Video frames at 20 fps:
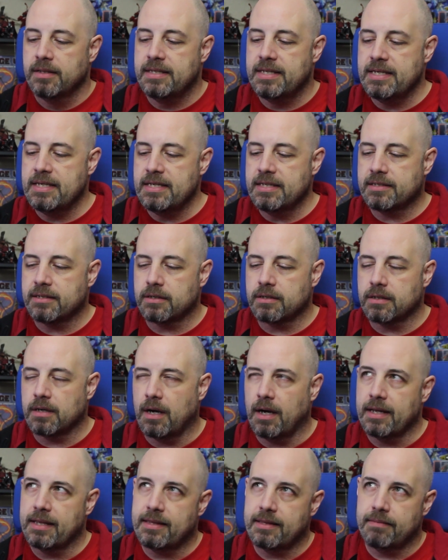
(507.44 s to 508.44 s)
These
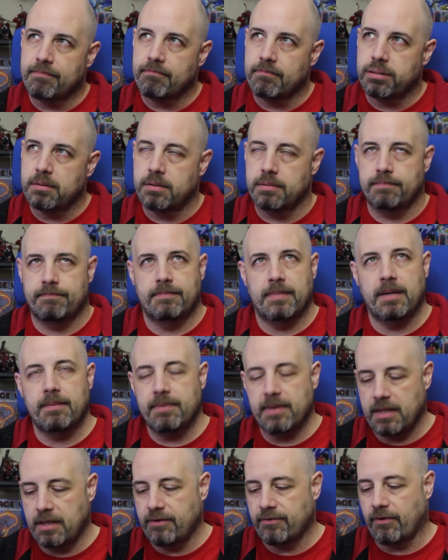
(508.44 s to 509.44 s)
are,
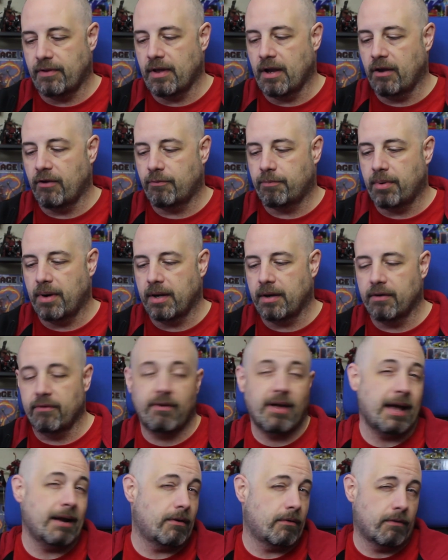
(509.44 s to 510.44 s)
maybe these are the
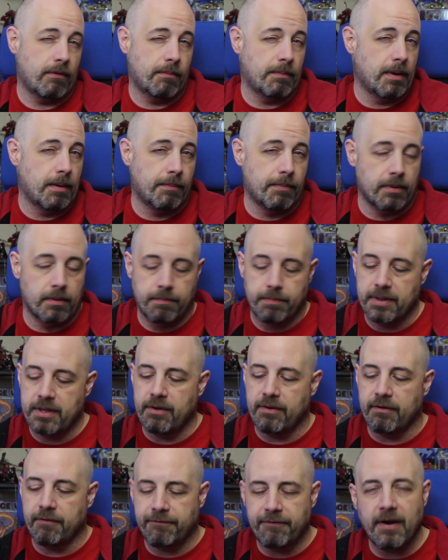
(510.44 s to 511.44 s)
icebreakers. I don't remember. But
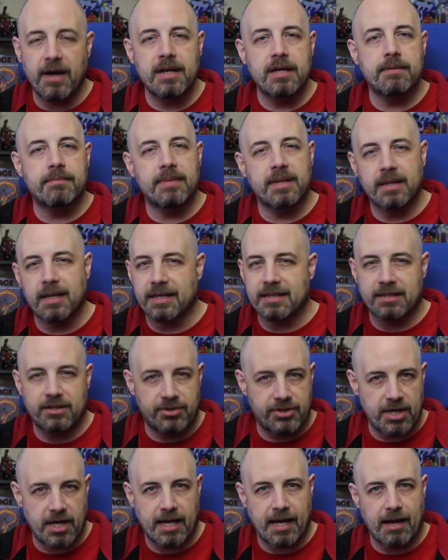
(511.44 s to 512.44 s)
you can find them in like the
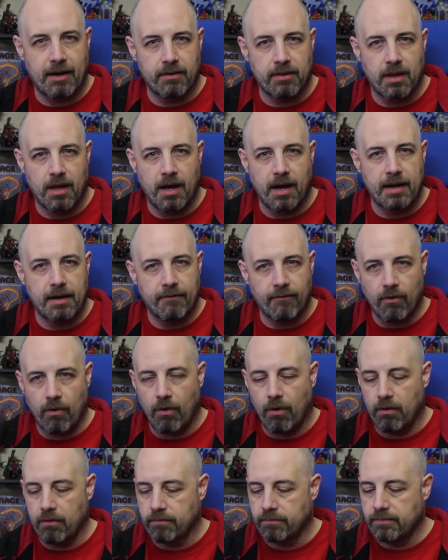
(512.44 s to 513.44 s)
checkout line of
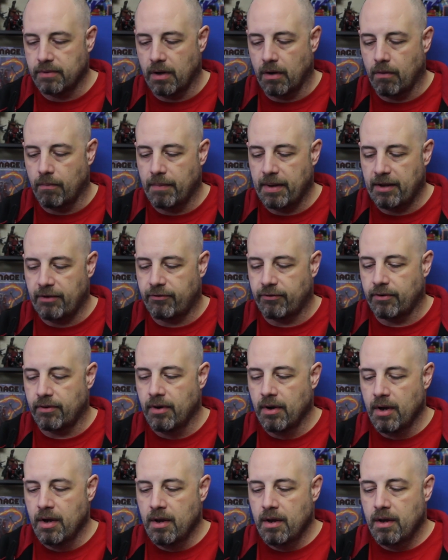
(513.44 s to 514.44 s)
all
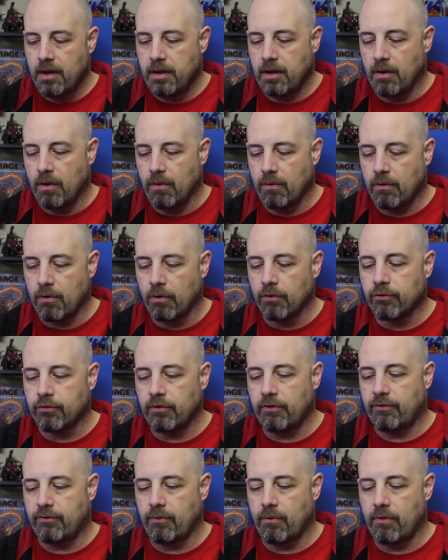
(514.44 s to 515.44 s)
major
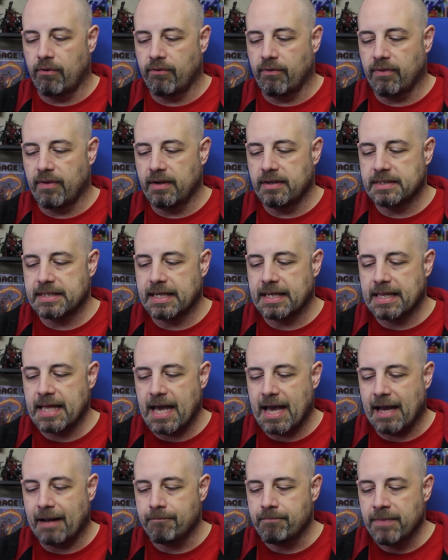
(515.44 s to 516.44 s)
grocery stores and things like
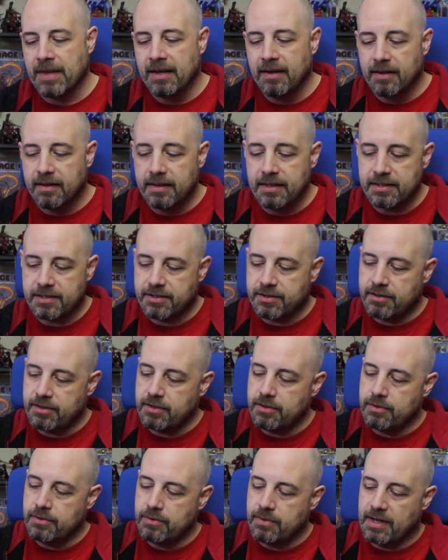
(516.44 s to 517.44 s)
that. This
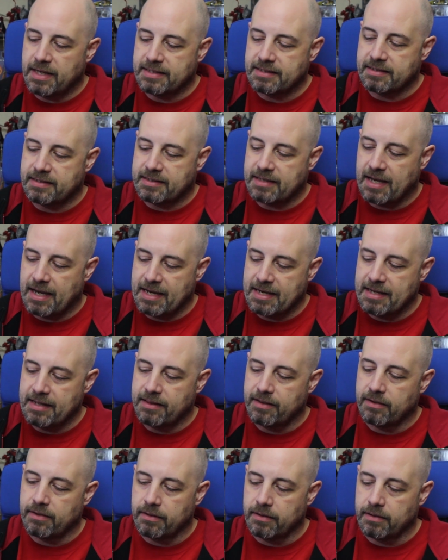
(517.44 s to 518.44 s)
too has a tiny
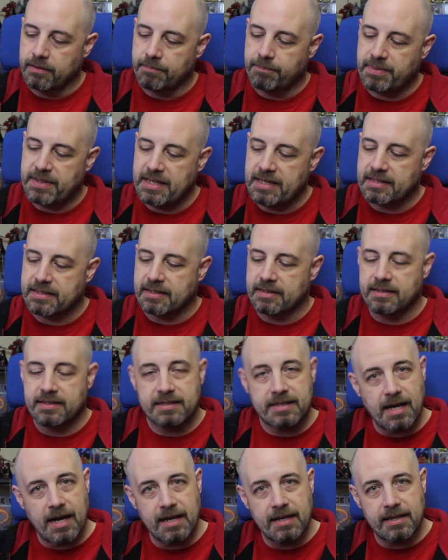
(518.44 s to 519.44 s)
little piece on the
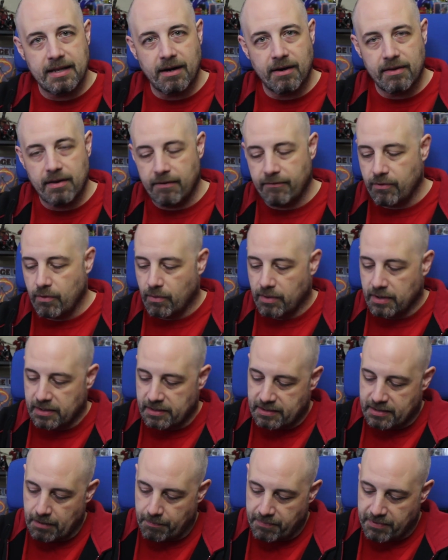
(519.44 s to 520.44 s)
side there that if you want
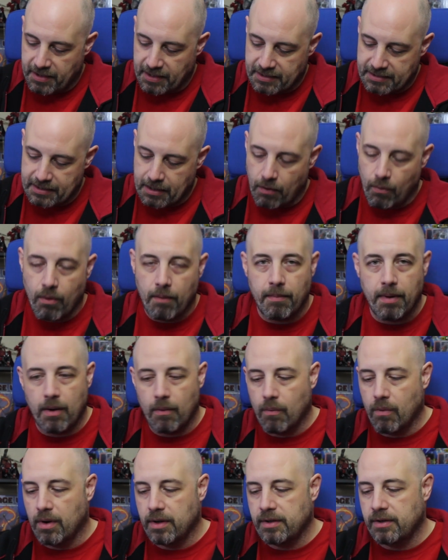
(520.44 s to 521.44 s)
to dump things out one by
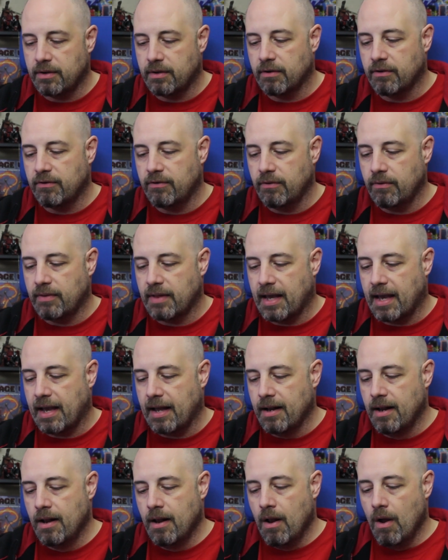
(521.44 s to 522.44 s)
one, you could do
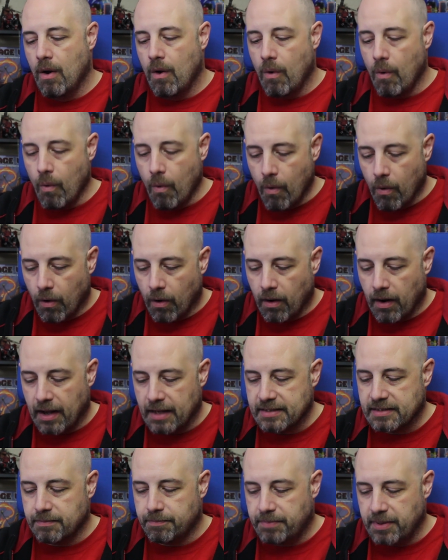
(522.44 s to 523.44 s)
that. Or
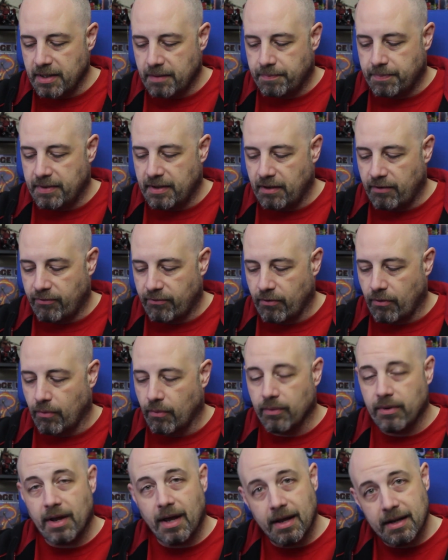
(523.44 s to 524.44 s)
has a big piece to
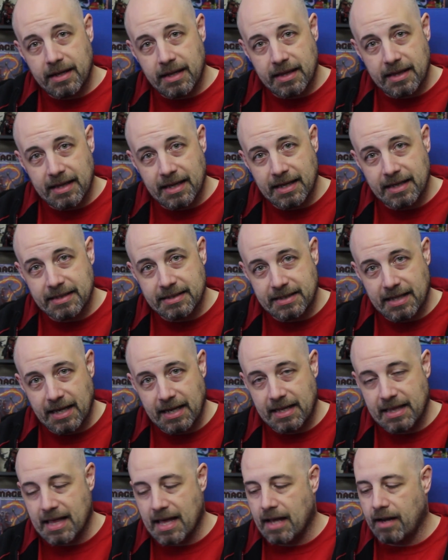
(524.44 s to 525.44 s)
hold on to things
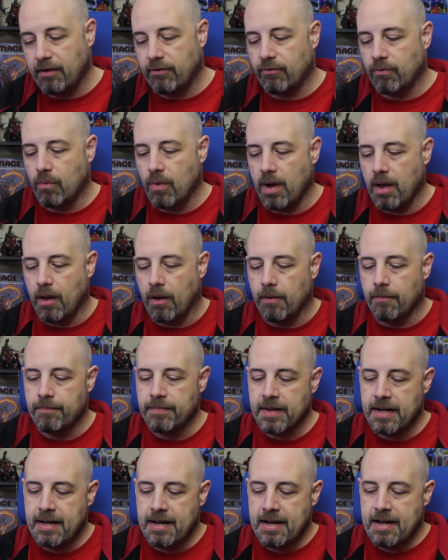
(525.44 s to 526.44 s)
like that as well.
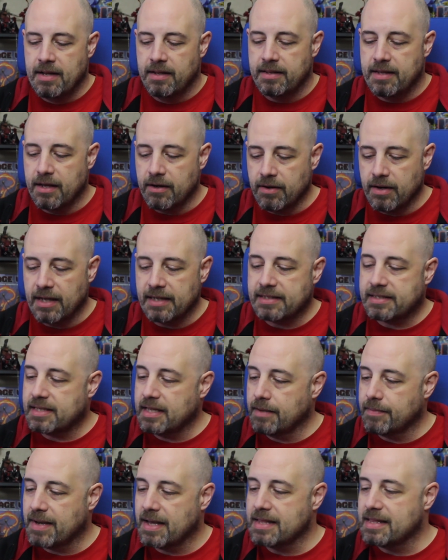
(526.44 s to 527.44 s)
The other nice
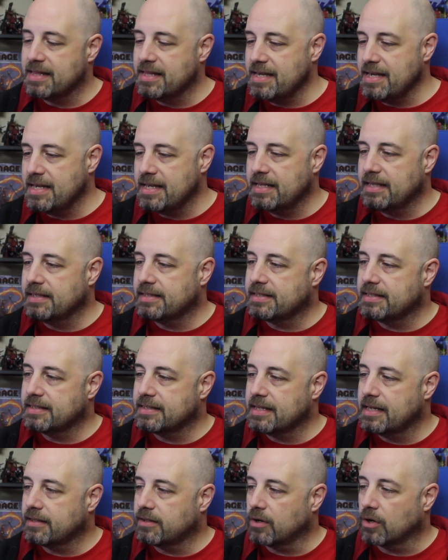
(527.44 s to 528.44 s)
thing about these
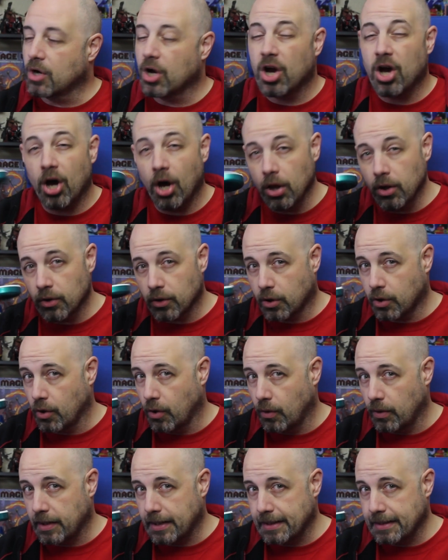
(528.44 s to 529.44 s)
is that they're
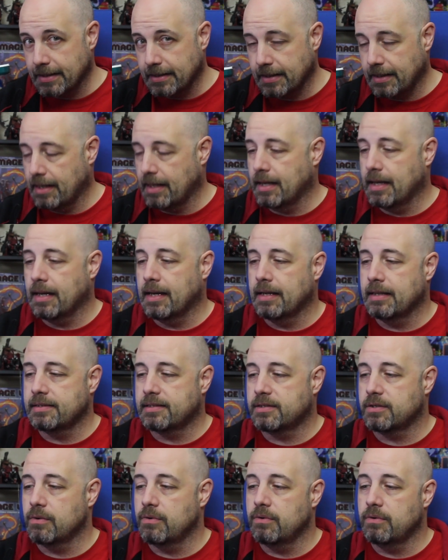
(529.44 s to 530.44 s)
color-coded,
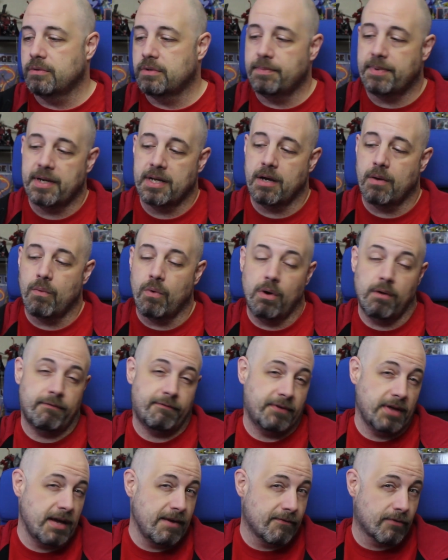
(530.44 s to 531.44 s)
so depending on what
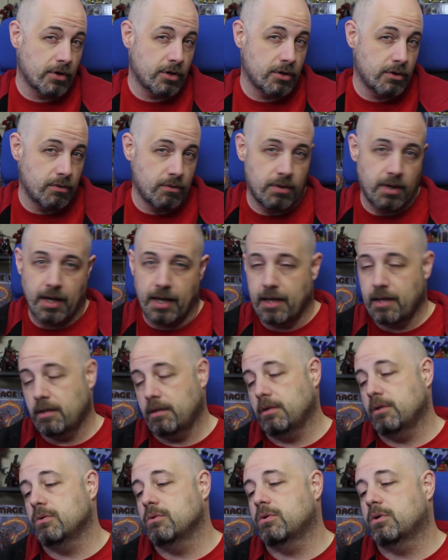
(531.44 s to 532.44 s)
flavor you
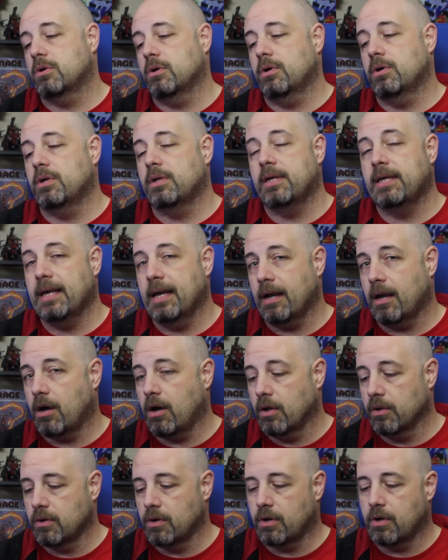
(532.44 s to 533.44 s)
get, you could get
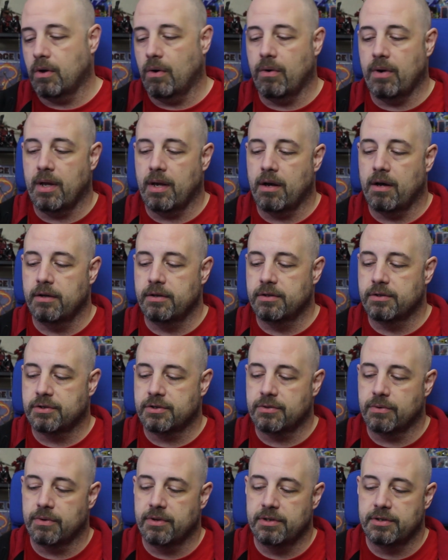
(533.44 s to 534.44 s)
color coding on your
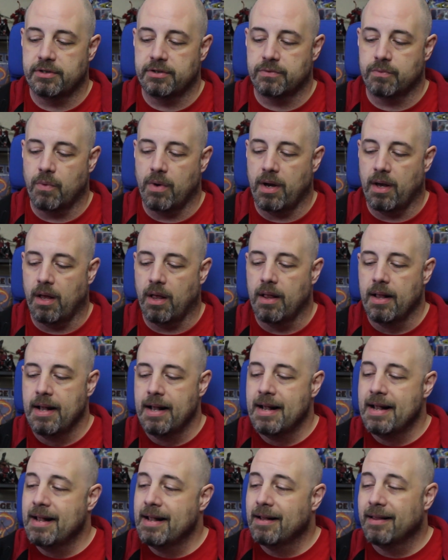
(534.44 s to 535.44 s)
storage as well.
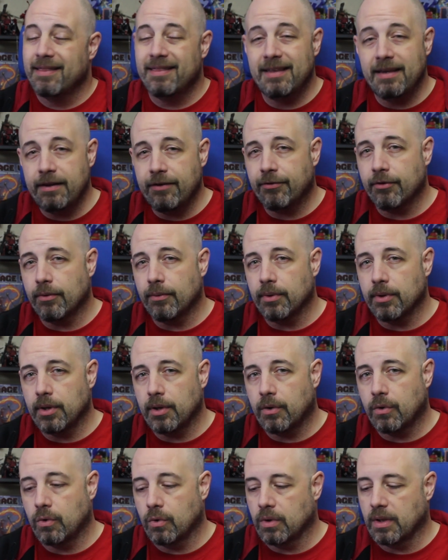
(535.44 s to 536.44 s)
These are
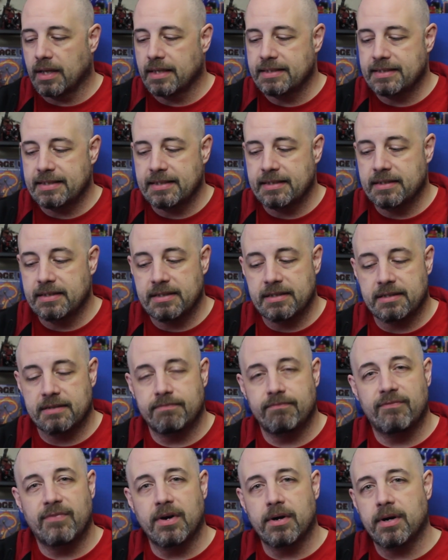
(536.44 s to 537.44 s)
really cool ideas,
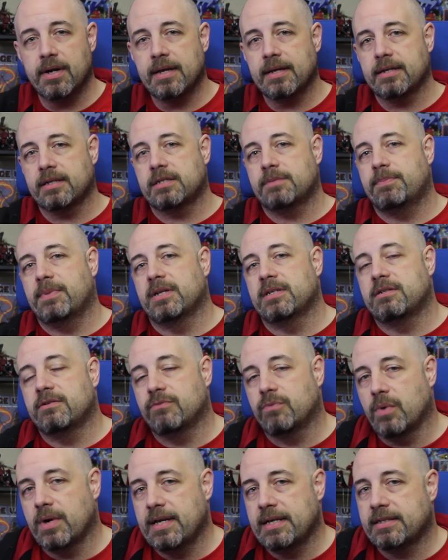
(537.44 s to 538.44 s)
very
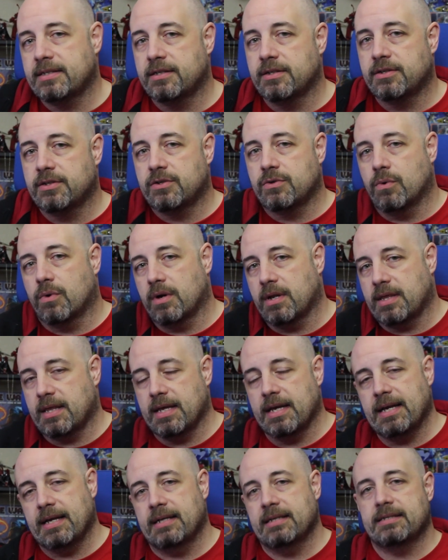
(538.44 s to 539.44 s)
inexpensive ways to store
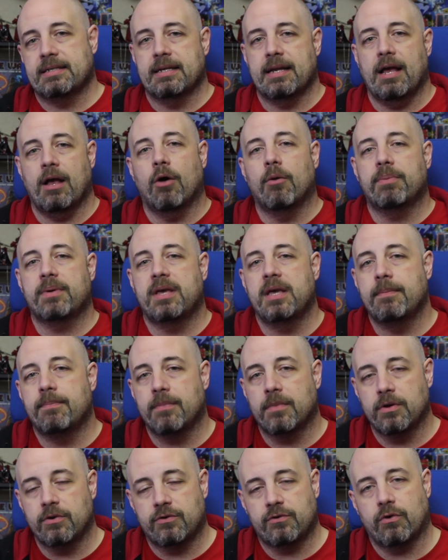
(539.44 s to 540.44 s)
things and help
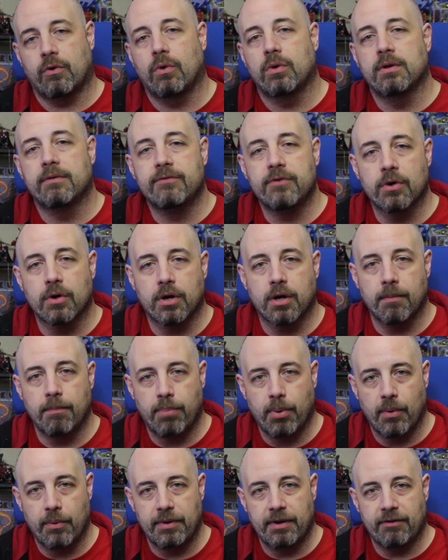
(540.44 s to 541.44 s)
keep control of your
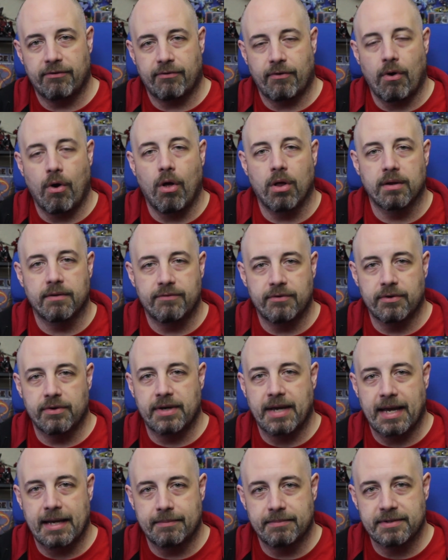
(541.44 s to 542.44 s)
components for all of your
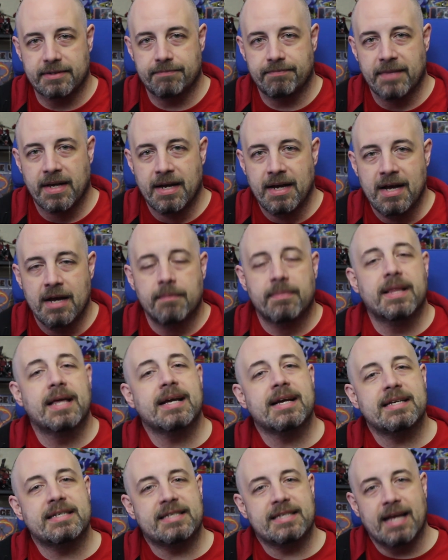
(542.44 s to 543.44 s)
games. But
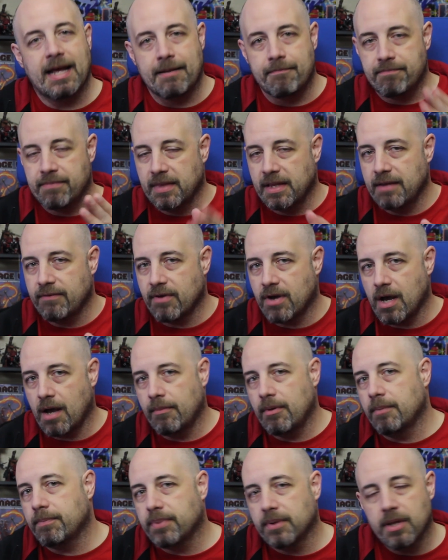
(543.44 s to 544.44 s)
like I said, leave a comment